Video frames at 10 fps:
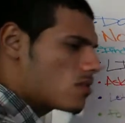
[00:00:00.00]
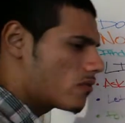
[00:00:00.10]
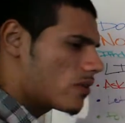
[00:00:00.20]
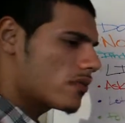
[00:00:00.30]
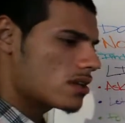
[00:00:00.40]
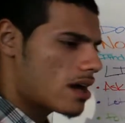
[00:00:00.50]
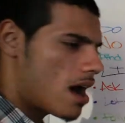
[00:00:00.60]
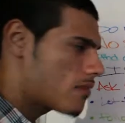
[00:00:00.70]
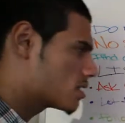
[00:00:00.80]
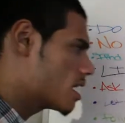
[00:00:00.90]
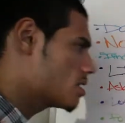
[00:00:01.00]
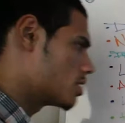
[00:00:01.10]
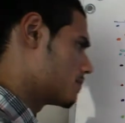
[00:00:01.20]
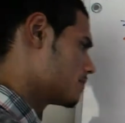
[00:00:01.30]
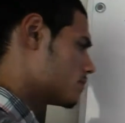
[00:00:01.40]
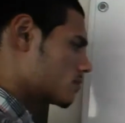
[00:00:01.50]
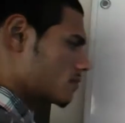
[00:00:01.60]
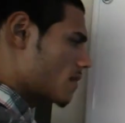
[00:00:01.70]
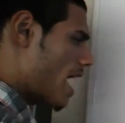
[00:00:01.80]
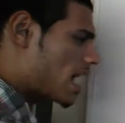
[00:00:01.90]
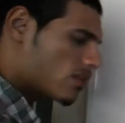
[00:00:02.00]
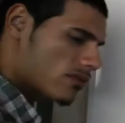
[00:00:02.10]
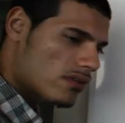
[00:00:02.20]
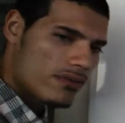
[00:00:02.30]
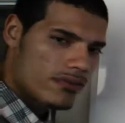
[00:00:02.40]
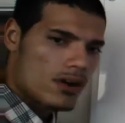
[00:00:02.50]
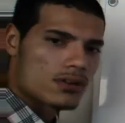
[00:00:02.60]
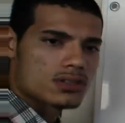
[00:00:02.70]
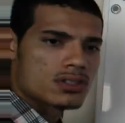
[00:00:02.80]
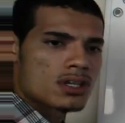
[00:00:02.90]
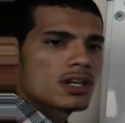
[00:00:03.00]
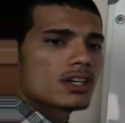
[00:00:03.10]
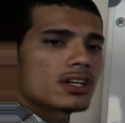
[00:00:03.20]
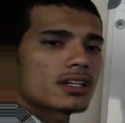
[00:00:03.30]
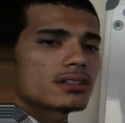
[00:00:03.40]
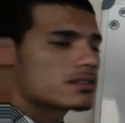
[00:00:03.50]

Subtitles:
revert the conversation. Ask for referrals. You're